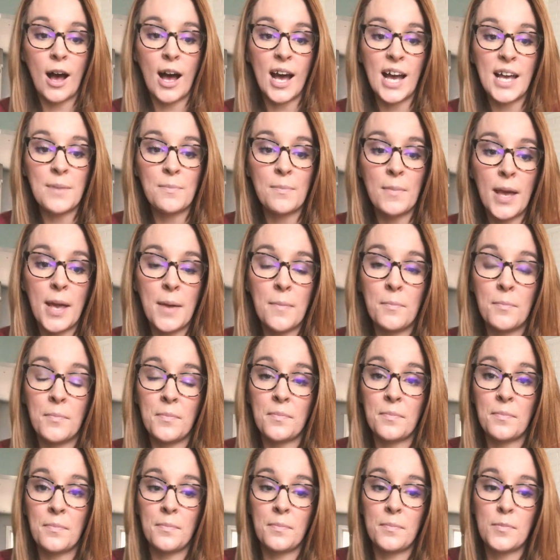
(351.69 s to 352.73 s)
I
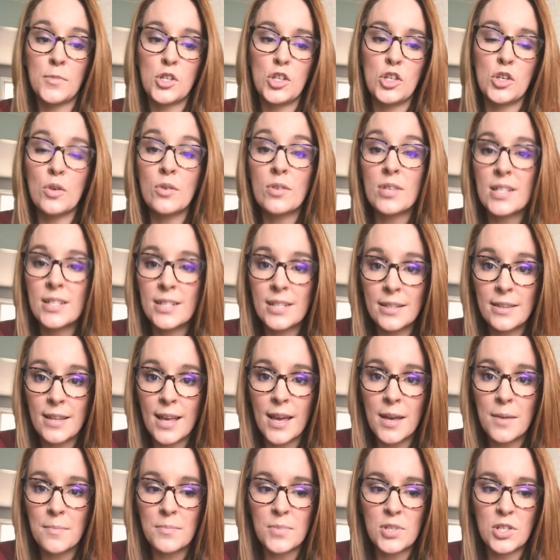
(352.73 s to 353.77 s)
am used to
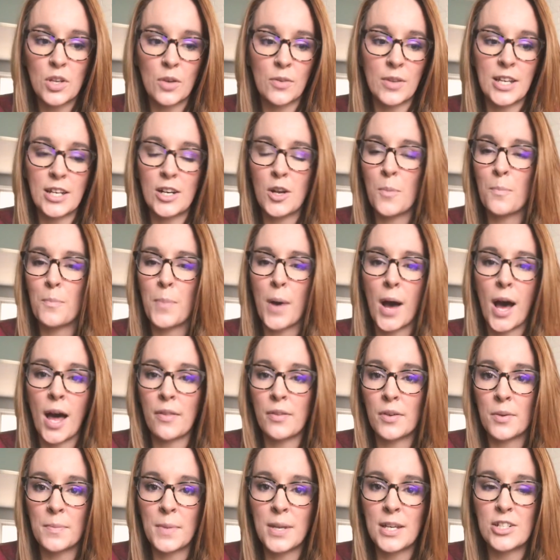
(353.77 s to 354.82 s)
them, so they don't
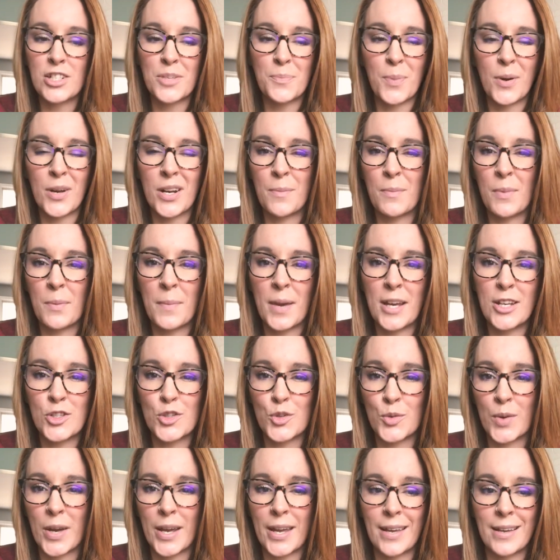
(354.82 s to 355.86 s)
bother me to put them in my
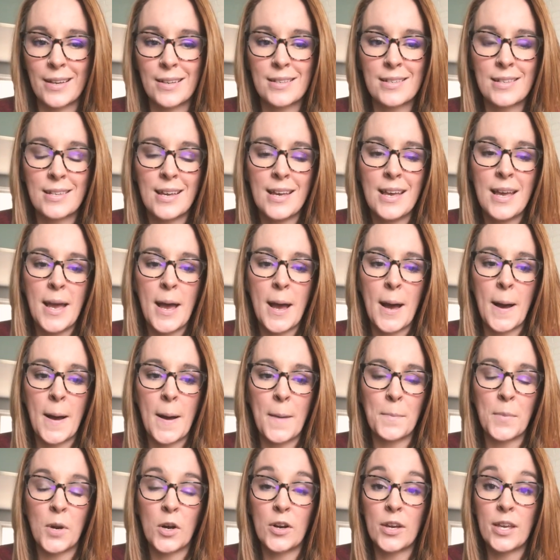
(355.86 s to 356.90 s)
drinks,
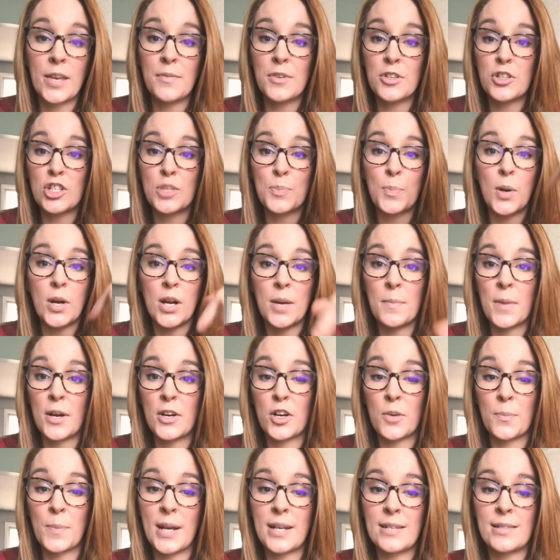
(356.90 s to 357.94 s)
or even just put them
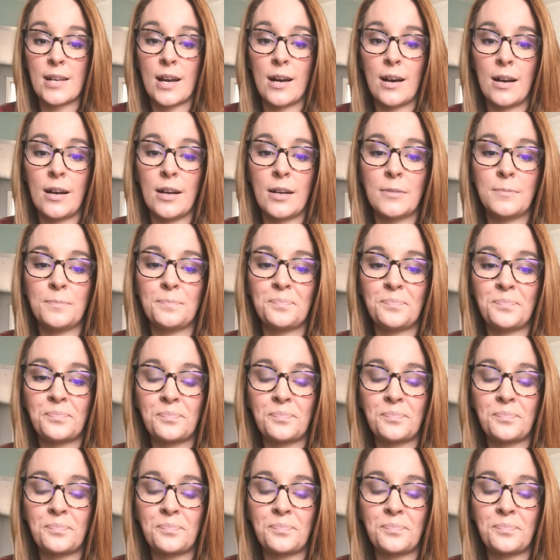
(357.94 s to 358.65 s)
under my tongue.